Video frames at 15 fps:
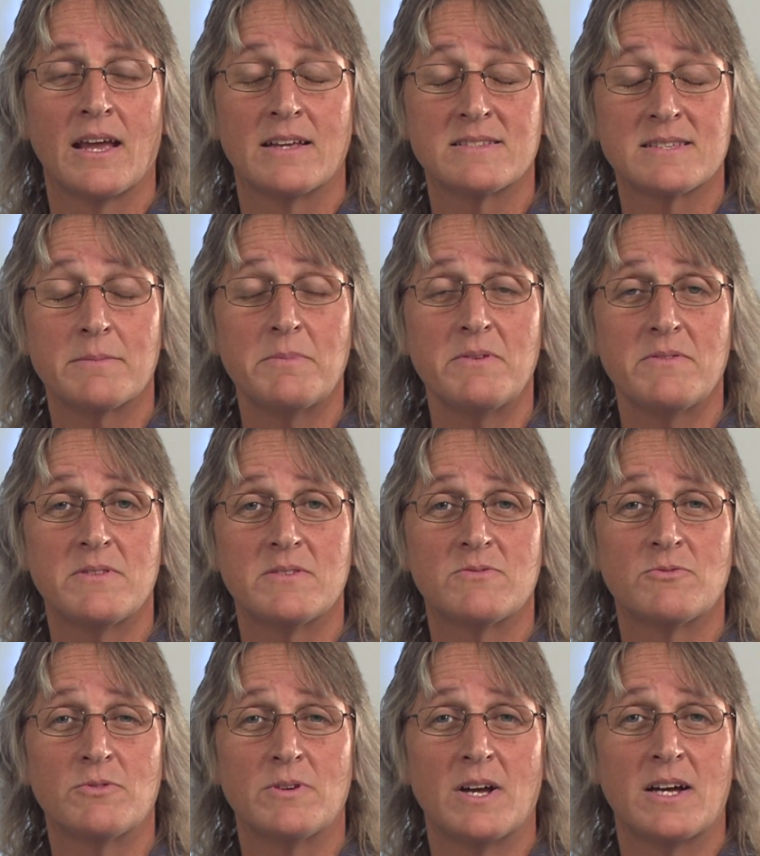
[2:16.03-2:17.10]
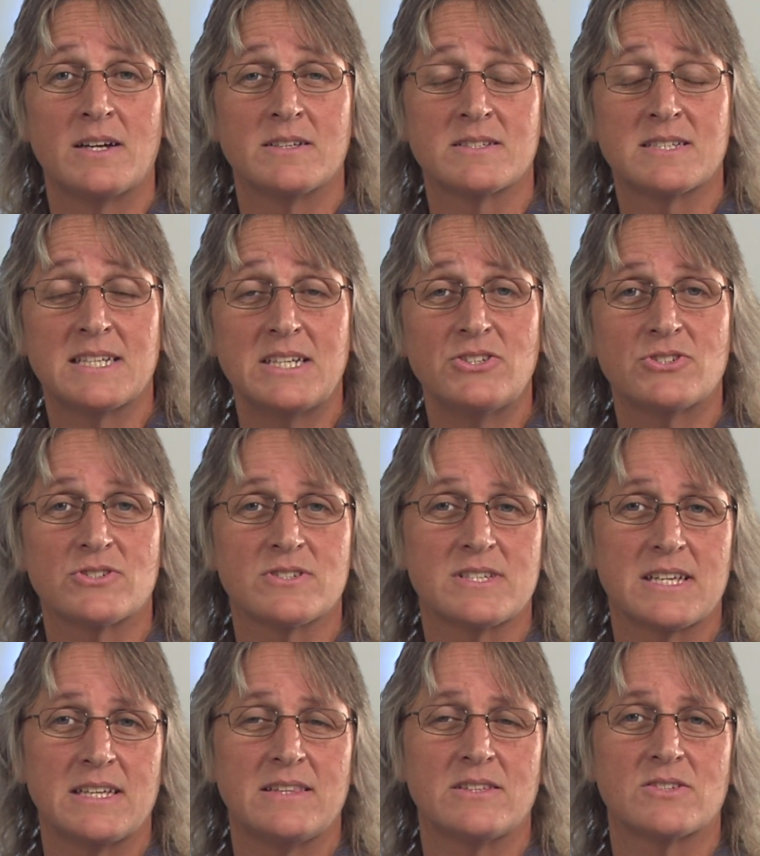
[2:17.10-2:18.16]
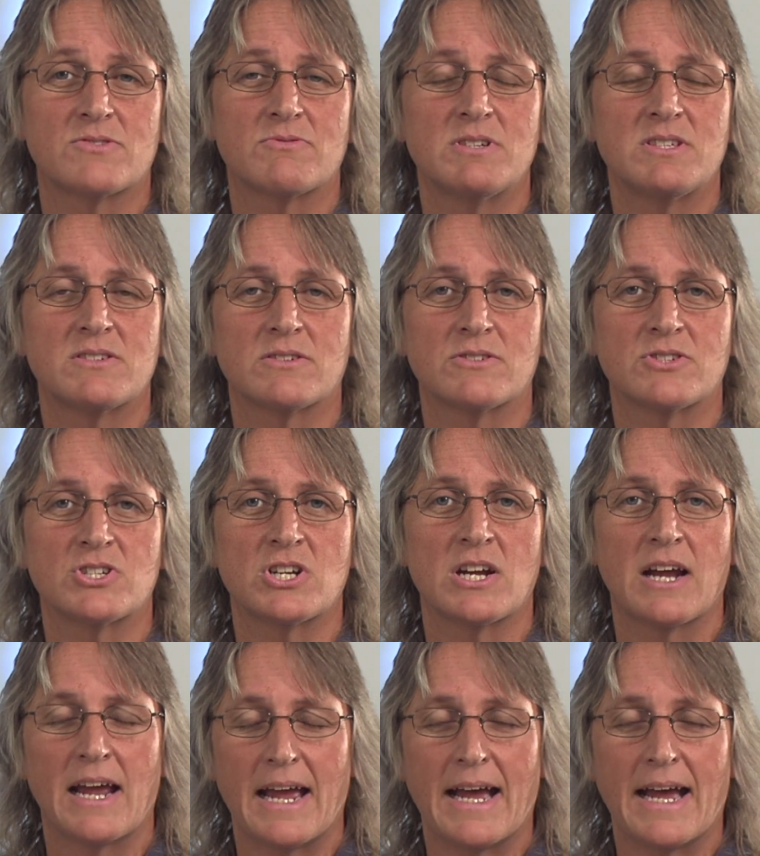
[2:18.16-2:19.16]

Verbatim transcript: Some of the teachers in this research